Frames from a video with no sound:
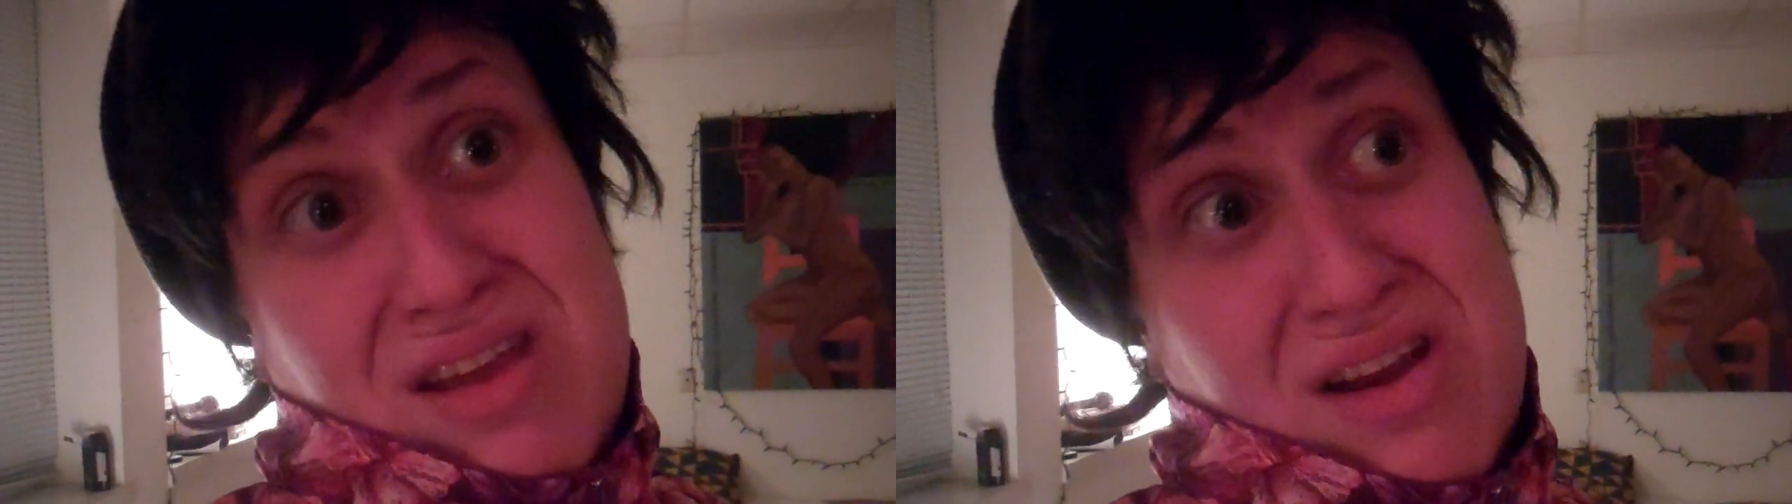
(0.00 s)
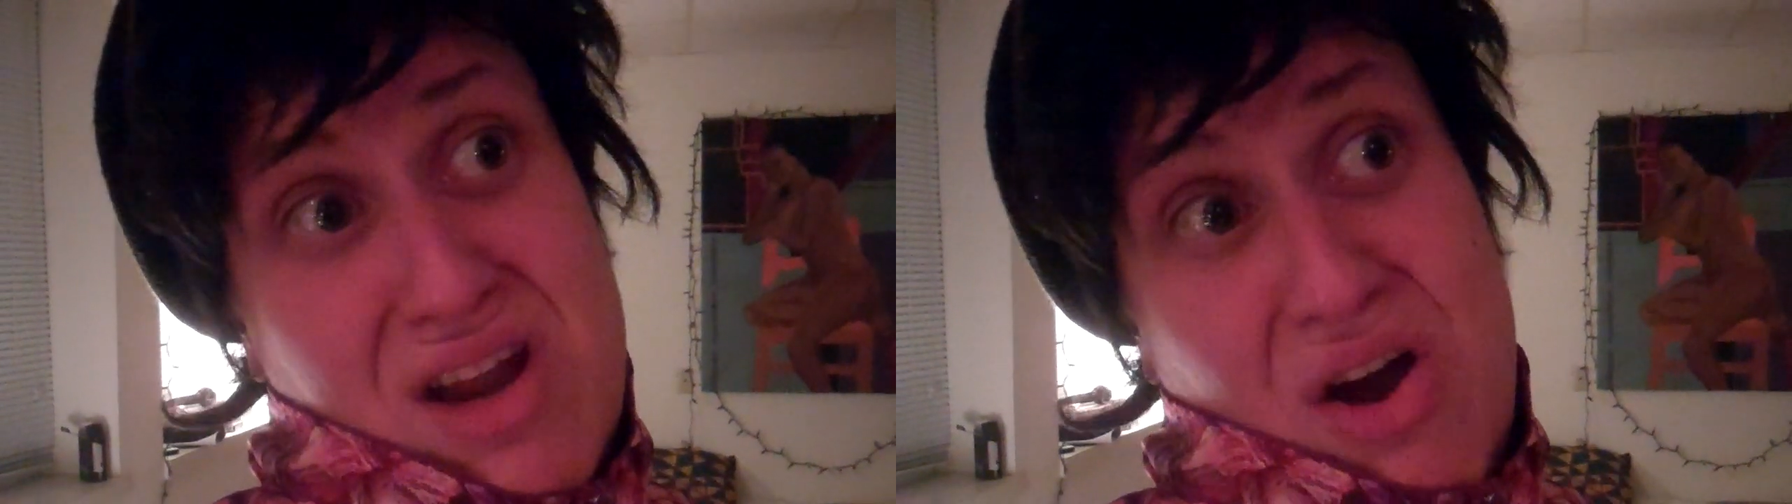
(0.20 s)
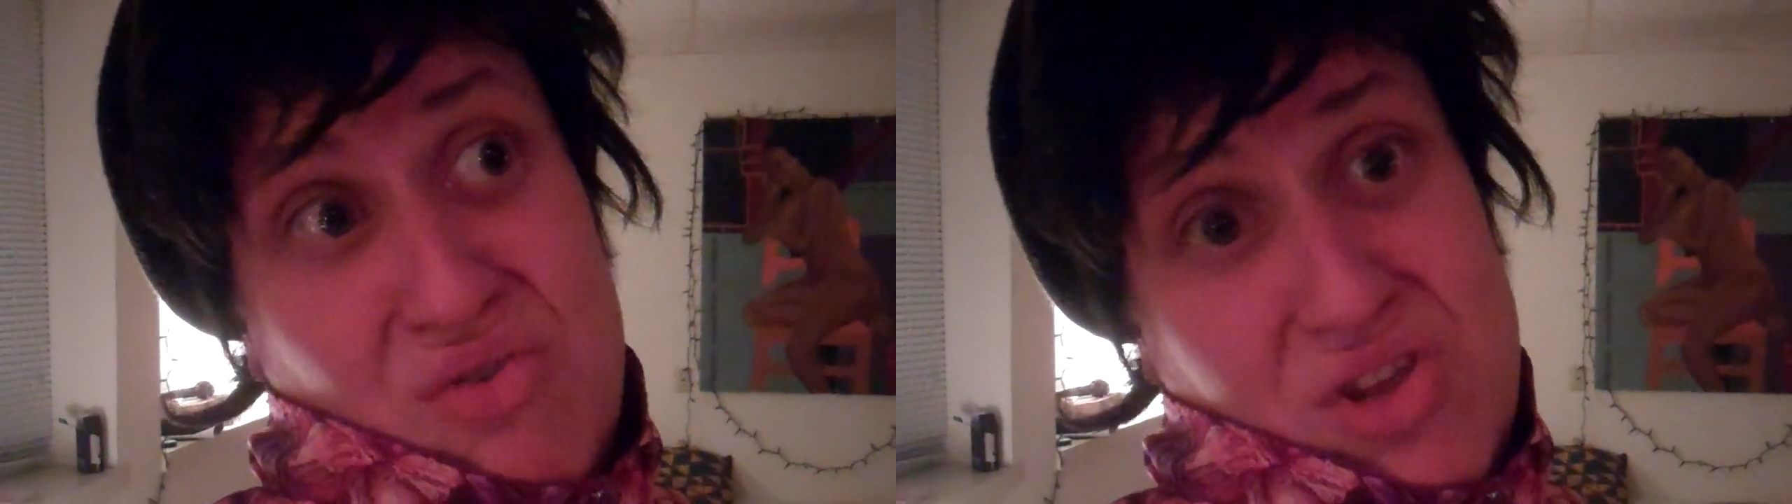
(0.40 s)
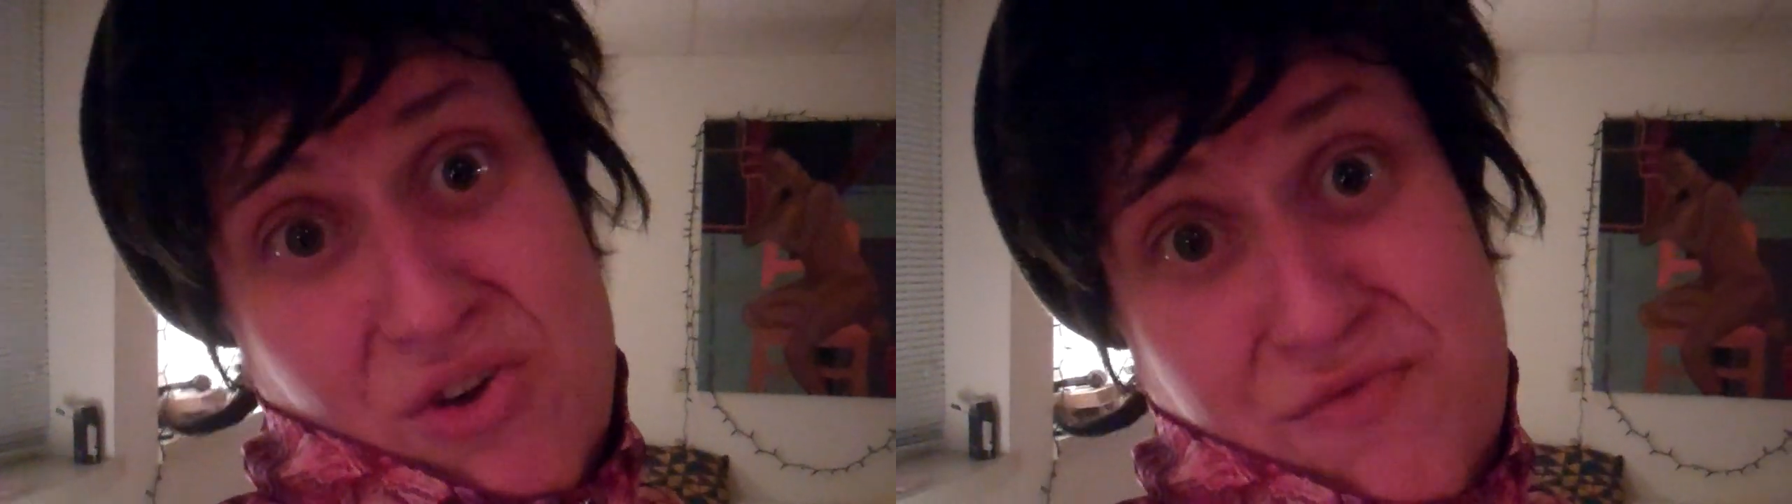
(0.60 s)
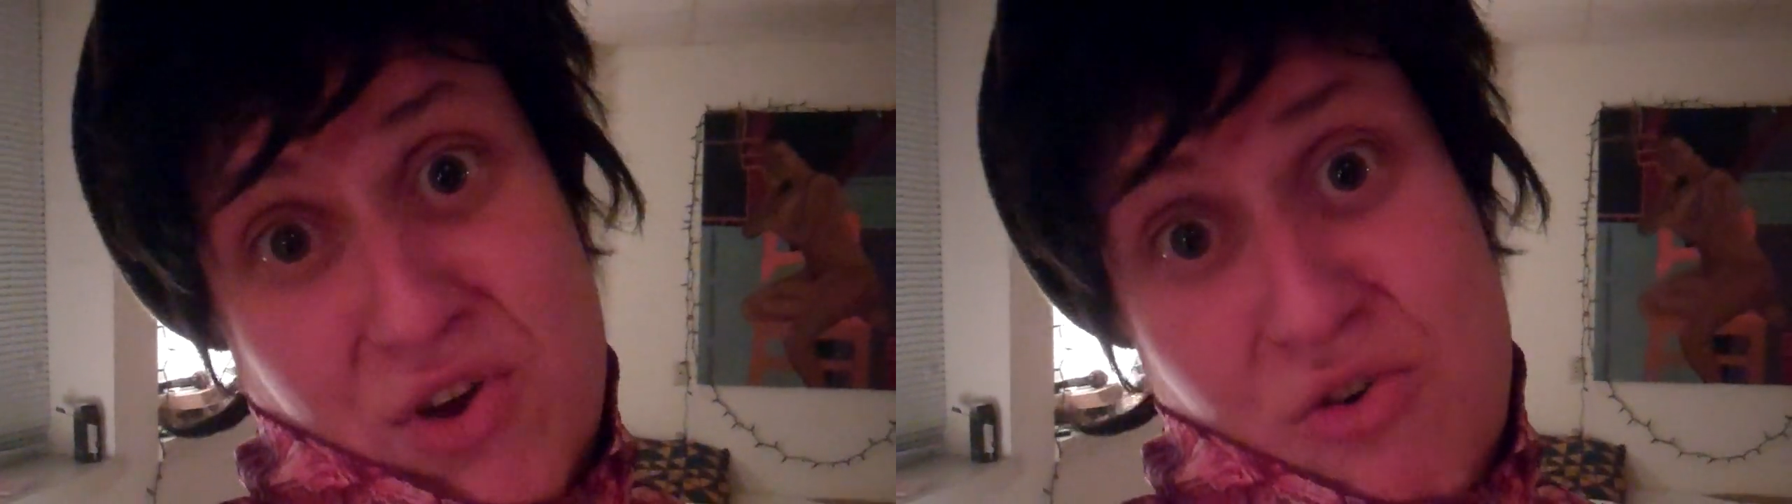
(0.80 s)
You know,
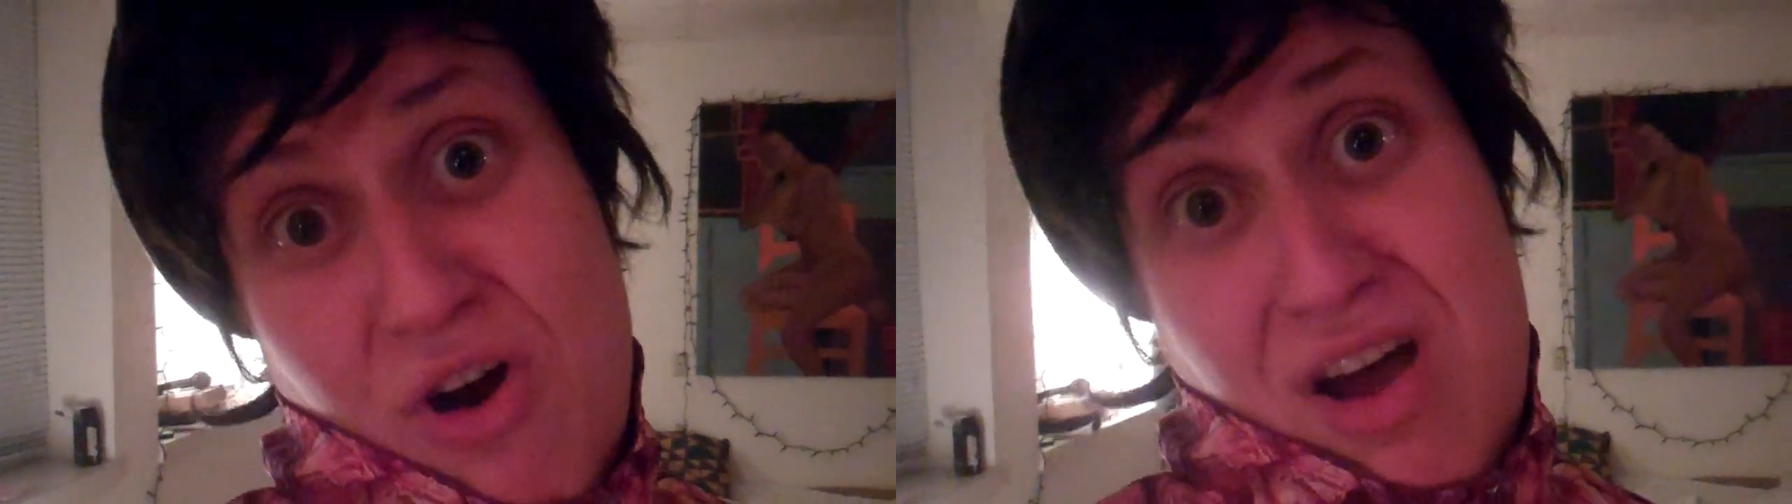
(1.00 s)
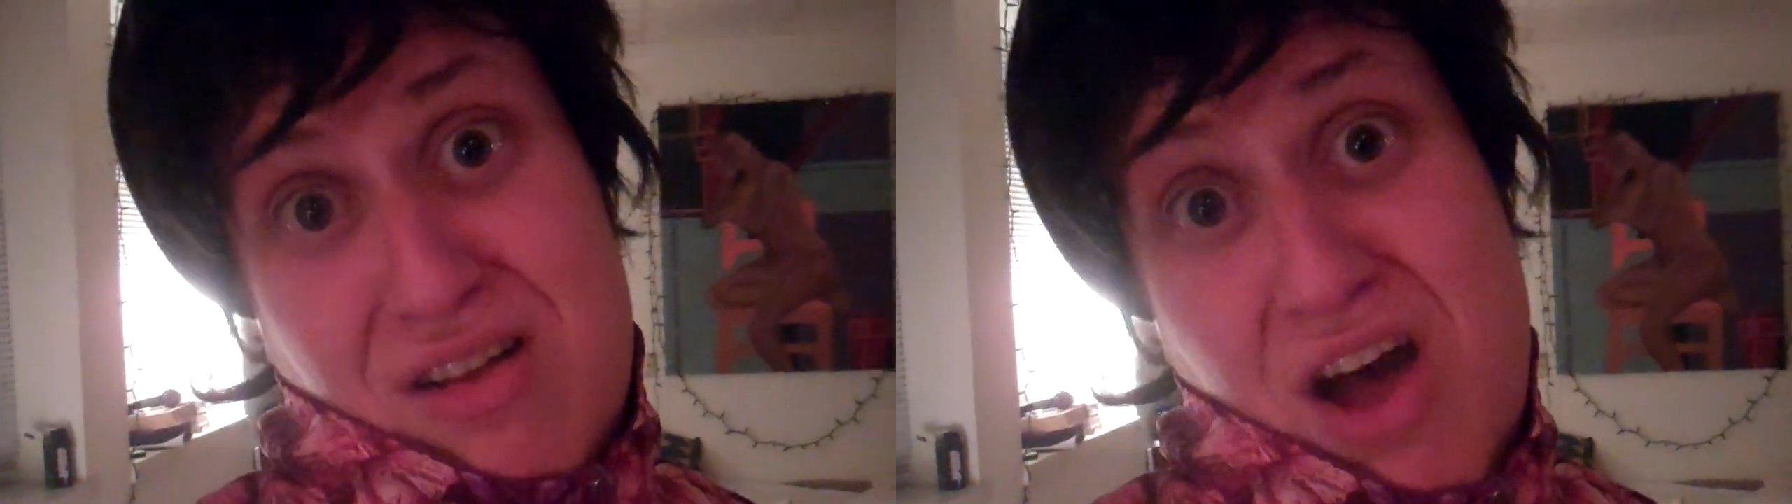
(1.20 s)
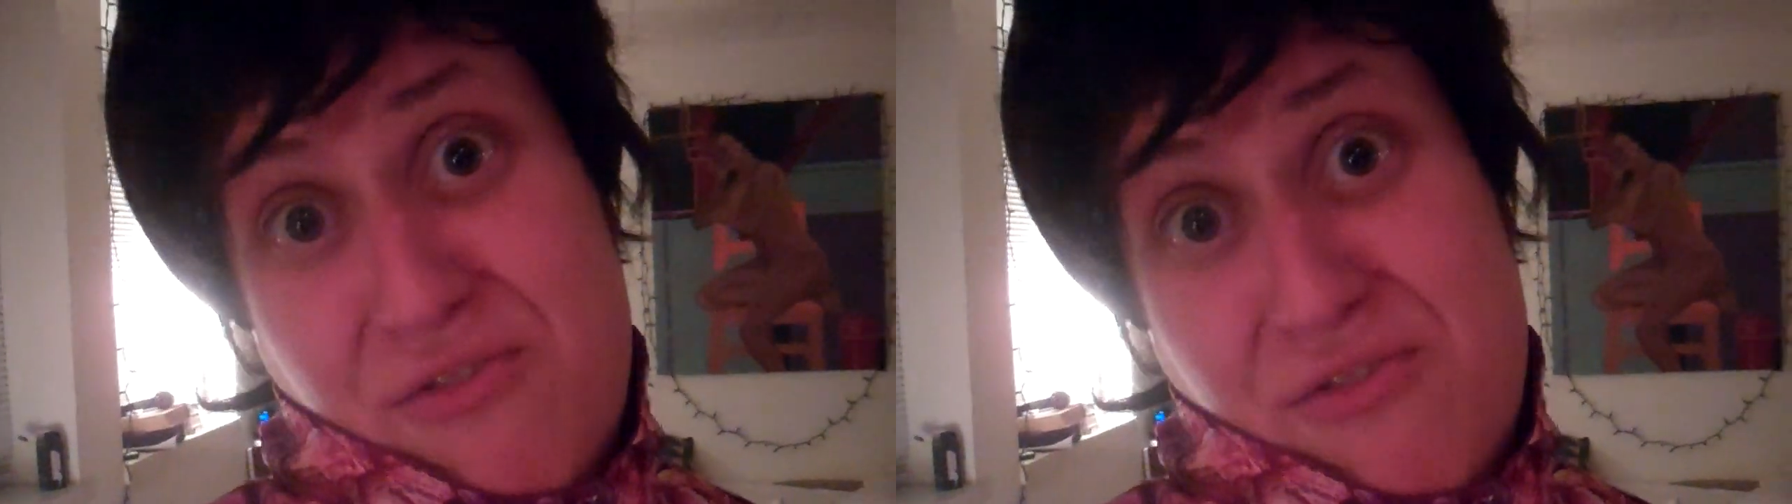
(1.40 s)
you forgot